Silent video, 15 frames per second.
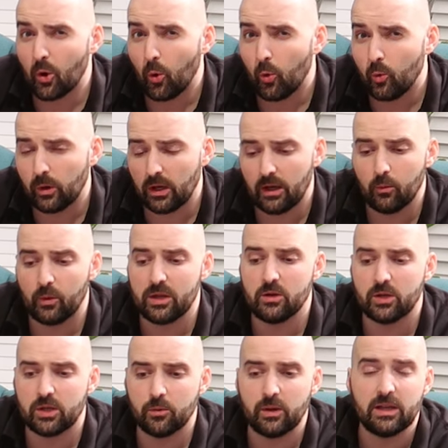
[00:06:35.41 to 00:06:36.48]
cooler when
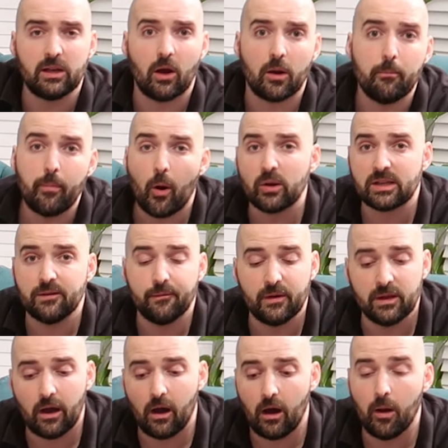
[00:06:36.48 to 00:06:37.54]
you're doing like boxing
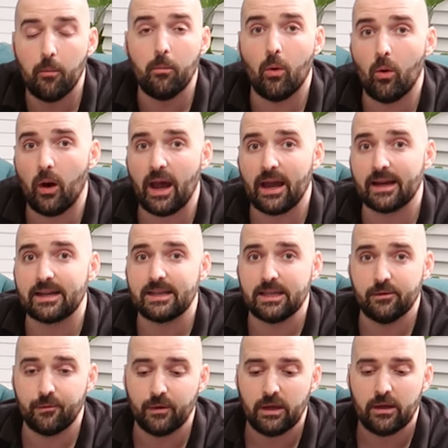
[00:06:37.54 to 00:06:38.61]
VR and more
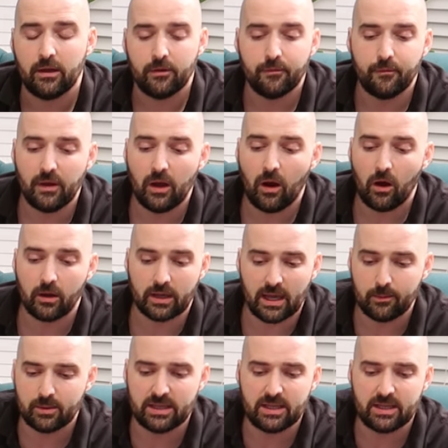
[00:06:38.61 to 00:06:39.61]
active VR games.